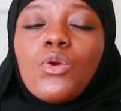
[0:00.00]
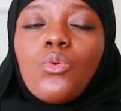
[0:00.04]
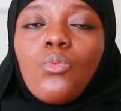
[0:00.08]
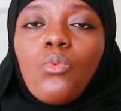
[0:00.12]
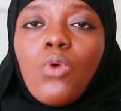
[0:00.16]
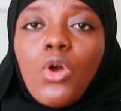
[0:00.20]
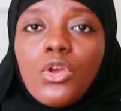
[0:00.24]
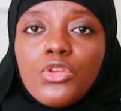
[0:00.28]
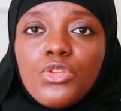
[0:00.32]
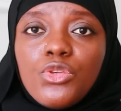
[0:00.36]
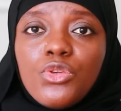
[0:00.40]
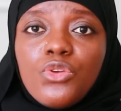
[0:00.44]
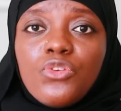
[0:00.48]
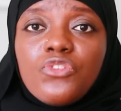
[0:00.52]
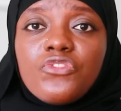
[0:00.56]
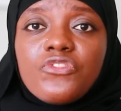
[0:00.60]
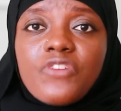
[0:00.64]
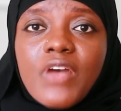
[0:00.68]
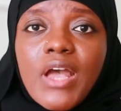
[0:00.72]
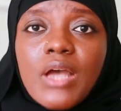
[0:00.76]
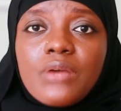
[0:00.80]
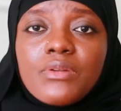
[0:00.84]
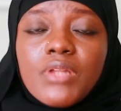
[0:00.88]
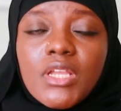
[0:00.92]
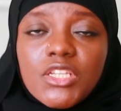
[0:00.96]
What you
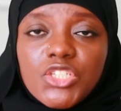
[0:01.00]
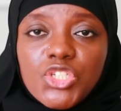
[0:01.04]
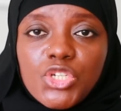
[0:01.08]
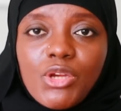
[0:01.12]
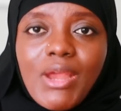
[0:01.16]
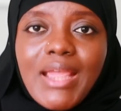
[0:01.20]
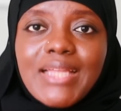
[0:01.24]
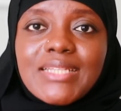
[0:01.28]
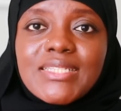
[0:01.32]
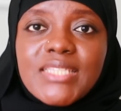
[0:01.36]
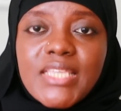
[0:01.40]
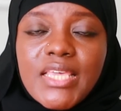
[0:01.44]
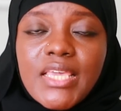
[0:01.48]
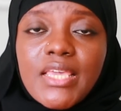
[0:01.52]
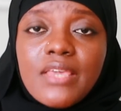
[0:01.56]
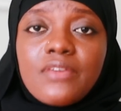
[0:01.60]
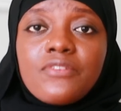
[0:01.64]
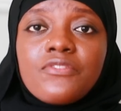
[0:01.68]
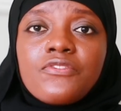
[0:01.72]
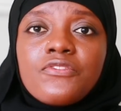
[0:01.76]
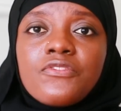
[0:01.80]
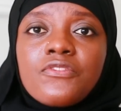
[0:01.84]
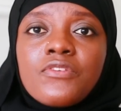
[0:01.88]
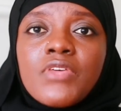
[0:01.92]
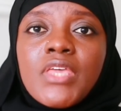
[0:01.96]
found
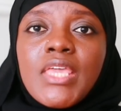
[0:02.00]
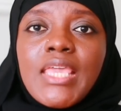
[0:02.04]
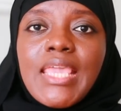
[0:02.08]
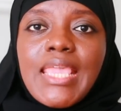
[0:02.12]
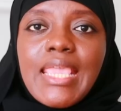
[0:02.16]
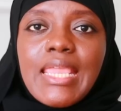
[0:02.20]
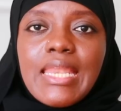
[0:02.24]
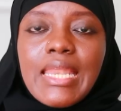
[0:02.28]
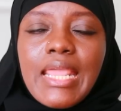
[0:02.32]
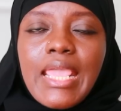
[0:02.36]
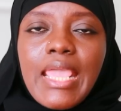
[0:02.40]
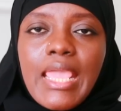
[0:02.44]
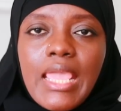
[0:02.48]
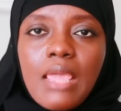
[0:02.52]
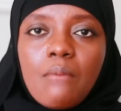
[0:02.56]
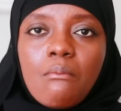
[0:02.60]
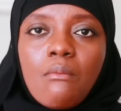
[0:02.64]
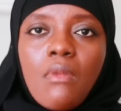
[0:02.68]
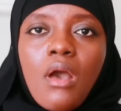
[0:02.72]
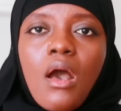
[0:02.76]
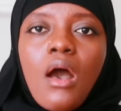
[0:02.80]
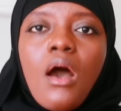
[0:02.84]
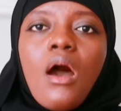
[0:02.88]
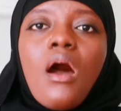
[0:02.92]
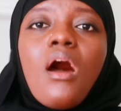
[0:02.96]
attractive in
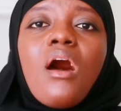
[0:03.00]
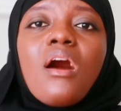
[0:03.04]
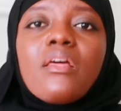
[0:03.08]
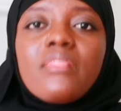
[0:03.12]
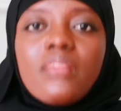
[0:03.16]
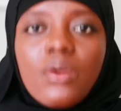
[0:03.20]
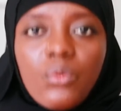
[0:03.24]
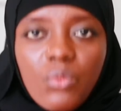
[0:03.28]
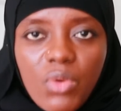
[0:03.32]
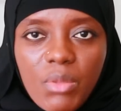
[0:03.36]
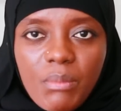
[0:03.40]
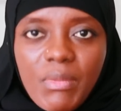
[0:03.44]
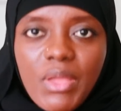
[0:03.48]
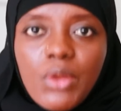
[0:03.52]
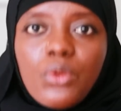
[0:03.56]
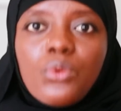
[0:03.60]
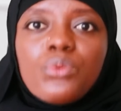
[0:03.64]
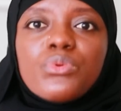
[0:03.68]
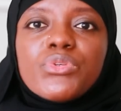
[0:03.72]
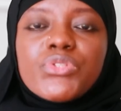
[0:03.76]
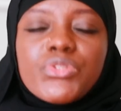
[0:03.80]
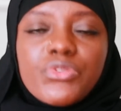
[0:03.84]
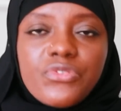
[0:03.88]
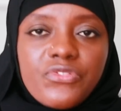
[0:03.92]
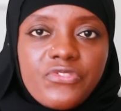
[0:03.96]
him, other women
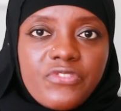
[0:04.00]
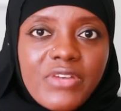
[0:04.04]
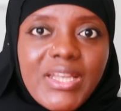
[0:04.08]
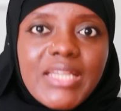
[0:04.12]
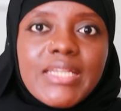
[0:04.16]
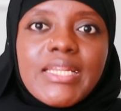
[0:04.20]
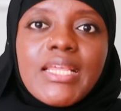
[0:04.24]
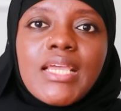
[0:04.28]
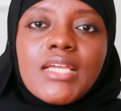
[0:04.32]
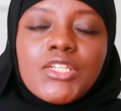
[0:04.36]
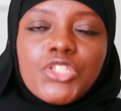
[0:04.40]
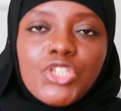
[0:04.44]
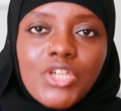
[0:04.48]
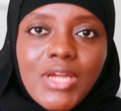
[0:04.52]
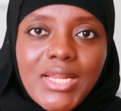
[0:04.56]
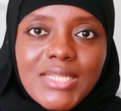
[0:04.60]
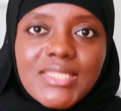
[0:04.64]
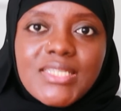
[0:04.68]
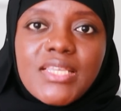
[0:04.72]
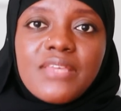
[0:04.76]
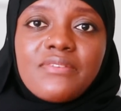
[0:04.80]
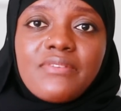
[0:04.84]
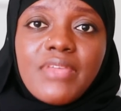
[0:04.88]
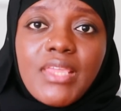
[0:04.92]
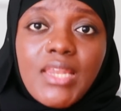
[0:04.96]
also find it
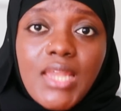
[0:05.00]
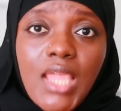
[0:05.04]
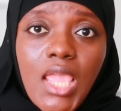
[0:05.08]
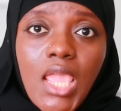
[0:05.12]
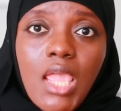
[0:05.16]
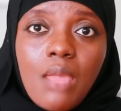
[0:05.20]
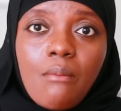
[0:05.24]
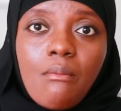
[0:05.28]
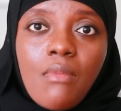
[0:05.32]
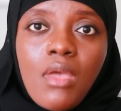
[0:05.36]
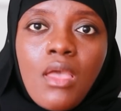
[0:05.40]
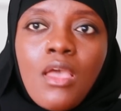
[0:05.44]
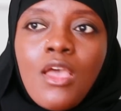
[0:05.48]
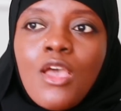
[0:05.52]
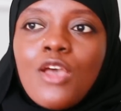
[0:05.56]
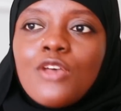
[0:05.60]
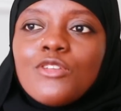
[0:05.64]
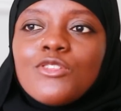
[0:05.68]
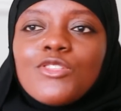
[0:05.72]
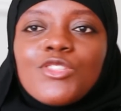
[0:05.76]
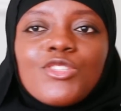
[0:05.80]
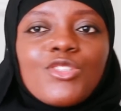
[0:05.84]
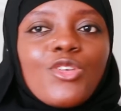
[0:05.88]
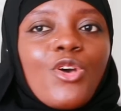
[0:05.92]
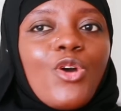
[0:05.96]
attractive in him.
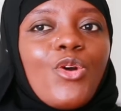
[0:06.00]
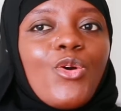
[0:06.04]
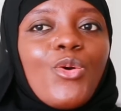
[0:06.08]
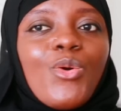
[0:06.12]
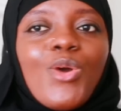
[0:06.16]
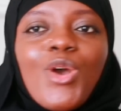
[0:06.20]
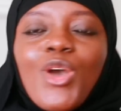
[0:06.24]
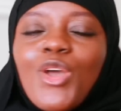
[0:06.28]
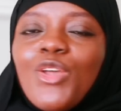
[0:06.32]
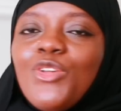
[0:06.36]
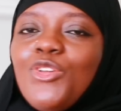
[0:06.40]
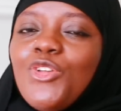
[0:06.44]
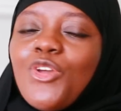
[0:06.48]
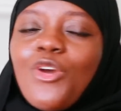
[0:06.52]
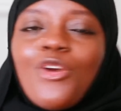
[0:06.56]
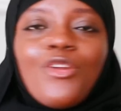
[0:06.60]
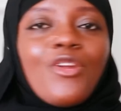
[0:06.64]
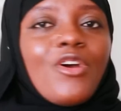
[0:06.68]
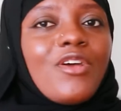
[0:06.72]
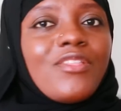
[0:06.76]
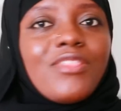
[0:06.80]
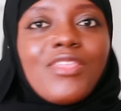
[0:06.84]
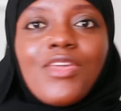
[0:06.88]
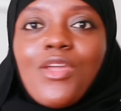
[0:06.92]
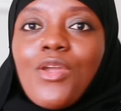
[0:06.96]
So you're
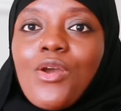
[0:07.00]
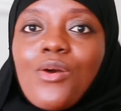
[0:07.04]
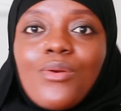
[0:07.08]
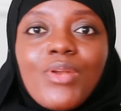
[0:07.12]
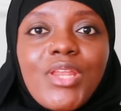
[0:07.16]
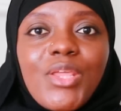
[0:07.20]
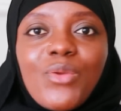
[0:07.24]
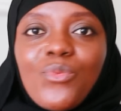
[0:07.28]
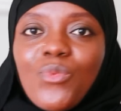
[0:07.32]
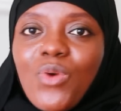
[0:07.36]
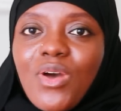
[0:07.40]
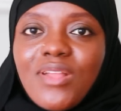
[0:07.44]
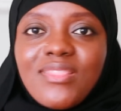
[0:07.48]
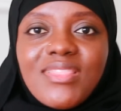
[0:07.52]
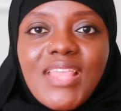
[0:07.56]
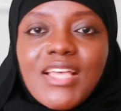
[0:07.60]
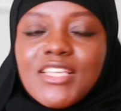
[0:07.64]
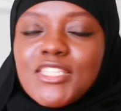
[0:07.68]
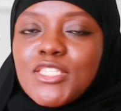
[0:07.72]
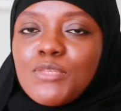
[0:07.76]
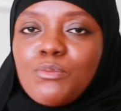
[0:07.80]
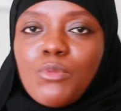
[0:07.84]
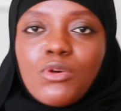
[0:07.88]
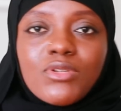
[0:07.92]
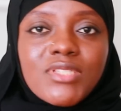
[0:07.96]
not the only one
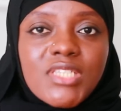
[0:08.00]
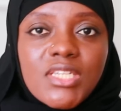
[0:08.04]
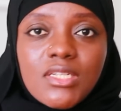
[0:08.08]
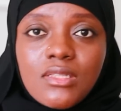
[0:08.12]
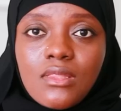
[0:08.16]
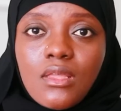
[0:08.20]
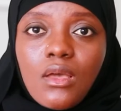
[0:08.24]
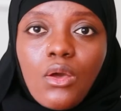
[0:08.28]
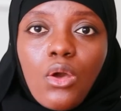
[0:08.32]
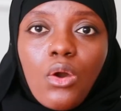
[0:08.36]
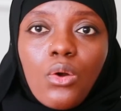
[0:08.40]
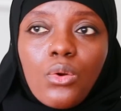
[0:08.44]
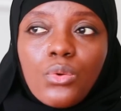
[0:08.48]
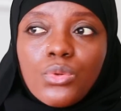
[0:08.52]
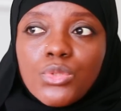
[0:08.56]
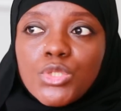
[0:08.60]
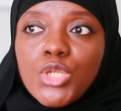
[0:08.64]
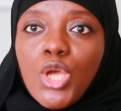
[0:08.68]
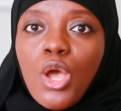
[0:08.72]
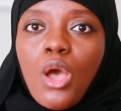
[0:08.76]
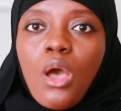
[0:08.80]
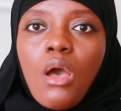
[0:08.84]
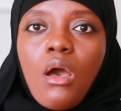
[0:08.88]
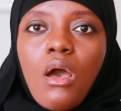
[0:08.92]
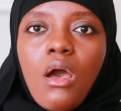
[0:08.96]
that spotted the
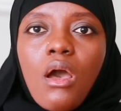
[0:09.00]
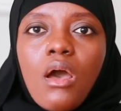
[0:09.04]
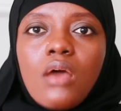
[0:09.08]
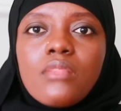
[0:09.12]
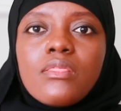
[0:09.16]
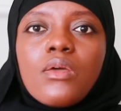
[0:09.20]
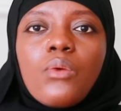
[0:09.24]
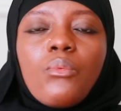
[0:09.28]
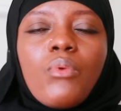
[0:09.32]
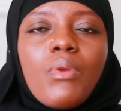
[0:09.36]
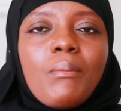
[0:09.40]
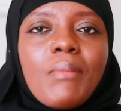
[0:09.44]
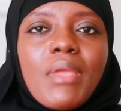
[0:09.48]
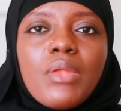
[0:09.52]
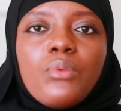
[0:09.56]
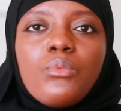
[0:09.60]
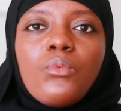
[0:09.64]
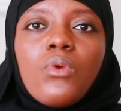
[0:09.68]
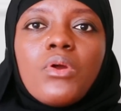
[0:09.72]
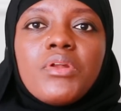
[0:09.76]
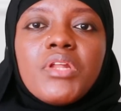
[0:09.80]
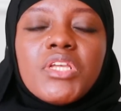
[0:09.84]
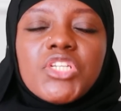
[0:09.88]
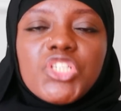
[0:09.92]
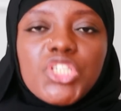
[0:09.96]
gold. Other
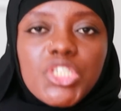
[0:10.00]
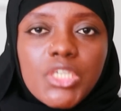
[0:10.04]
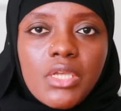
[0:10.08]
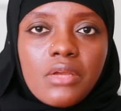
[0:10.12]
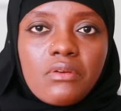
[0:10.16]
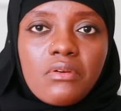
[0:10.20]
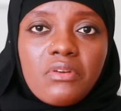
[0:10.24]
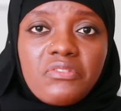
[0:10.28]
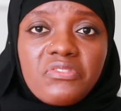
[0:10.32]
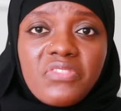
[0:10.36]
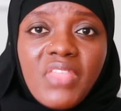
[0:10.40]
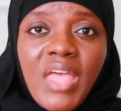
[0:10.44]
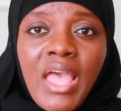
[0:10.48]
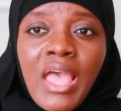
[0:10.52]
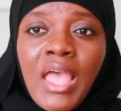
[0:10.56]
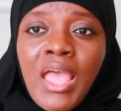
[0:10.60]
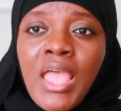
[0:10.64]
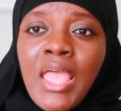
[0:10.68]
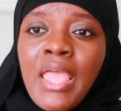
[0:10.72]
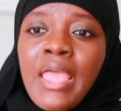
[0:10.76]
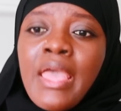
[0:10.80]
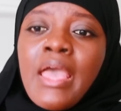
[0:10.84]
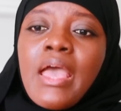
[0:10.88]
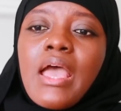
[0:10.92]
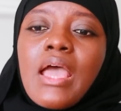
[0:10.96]
women want a share of that.
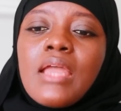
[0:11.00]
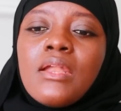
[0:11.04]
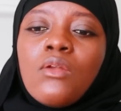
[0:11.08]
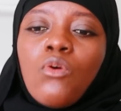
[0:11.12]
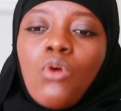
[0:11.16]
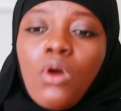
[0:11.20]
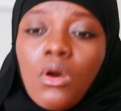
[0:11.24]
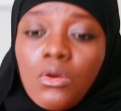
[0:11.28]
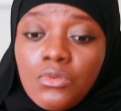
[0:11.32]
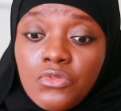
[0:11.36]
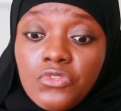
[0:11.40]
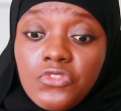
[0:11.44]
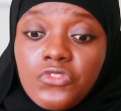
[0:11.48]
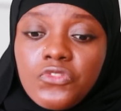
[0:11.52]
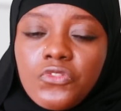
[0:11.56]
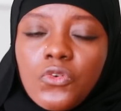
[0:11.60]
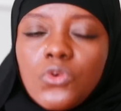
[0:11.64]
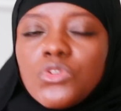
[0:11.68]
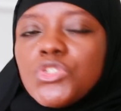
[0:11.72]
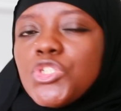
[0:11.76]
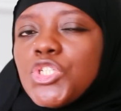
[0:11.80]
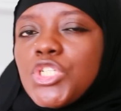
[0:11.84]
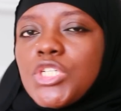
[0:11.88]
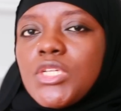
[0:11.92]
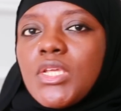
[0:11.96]
And
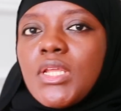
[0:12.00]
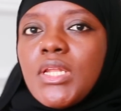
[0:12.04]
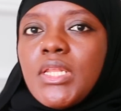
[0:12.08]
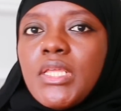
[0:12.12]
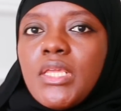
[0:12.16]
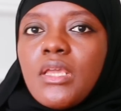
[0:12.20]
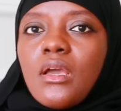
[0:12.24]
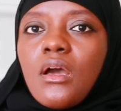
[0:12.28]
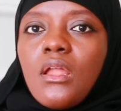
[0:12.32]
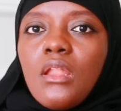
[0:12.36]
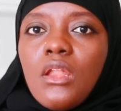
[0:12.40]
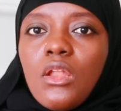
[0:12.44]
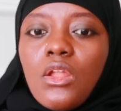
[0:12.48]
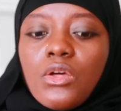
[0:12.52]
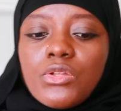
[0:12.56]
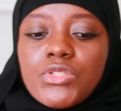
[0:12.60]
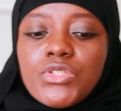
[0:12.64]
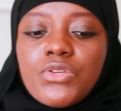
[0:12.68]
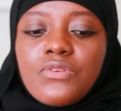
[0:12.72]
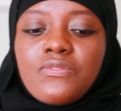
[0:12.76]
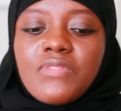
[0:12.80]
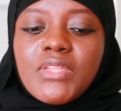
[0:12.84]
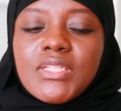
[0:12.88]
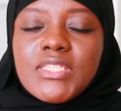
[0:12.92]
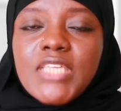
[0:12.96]
unfortunately, a
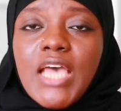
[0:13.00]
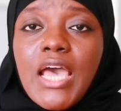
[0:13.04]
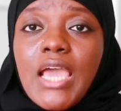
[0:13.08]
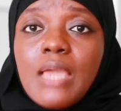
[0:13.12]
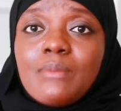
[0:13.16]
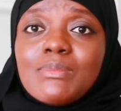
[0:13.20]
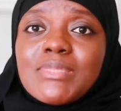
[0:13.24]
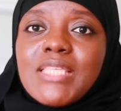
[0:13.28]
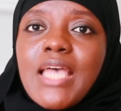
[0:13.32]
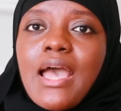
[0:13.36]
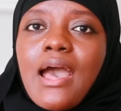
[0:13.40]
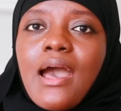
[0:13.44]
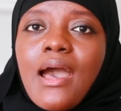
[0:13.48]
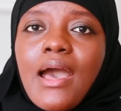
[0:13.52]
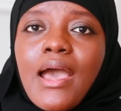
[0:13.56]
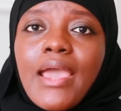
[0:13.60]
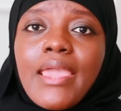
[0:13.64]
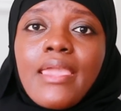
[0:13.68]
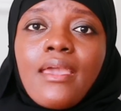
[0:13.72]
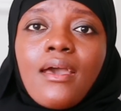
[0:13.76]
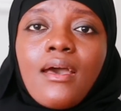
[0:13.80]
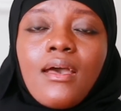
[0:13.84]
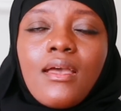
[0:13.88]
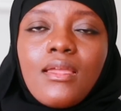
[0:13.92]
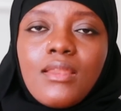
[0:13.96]
lot of the times,
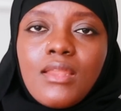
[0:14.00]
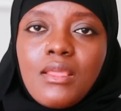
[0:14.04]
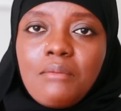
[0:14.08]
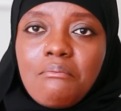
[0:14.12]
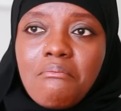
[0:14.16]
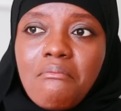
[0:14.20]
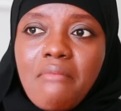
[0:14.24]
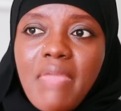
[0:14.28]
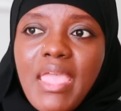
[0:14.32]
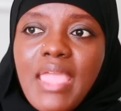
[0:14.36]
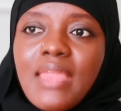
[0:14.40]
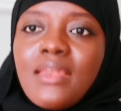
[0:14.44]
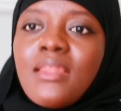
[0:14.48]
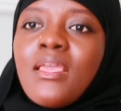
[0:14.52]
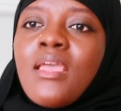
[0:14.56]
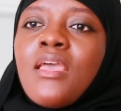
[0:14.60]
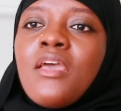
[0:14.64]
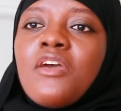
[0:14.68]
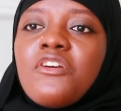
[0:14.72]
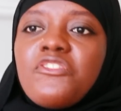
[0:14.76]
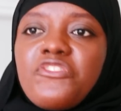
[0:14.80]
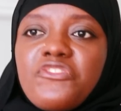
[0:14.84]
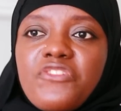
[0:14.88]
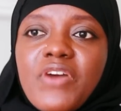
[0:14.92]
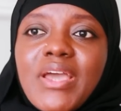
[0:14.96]
high-earning men
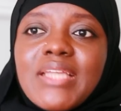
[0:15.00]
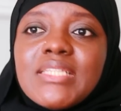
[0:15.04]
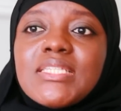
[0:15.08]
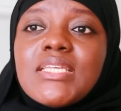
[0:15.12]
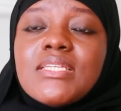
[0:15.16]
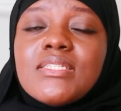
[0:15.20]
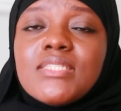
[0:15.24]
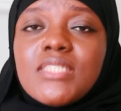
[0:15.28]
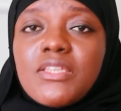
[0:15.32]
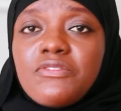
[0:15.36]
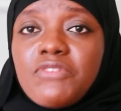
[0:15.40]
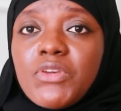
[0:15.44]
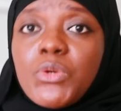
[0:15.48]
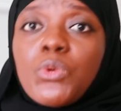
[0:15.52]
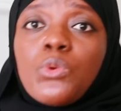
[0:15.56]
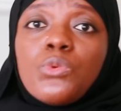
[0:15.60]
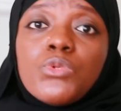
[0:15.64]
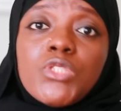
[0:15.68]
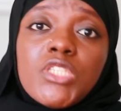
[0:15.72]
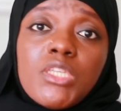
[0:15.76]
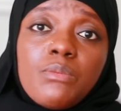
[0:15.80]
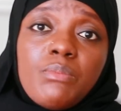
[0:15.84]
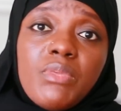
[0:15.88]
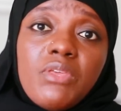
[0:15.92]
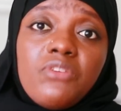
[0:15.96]
find it
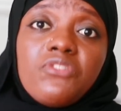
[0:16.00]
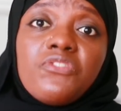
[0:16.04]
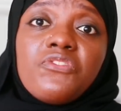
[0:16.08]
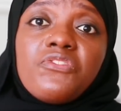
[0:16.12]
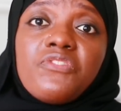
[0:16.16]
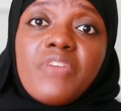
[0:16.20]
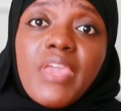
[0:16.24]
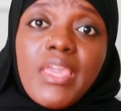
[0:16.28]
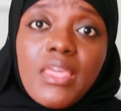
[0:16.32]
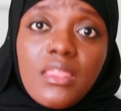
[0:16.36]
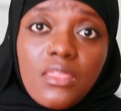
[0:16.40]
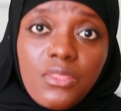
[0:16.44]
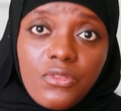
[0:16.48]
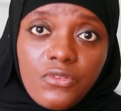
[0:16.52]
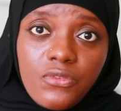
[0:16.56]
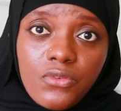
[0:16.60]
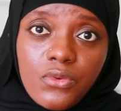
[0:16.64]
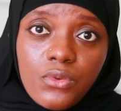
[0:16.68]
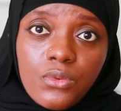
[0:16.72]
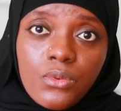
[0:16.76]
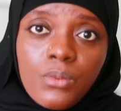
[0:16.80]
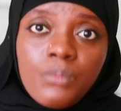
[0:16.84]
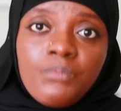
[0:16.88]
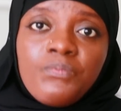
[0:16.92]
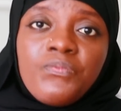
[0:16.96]
difficult to be
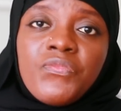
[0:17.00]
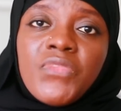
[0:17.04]
faithful.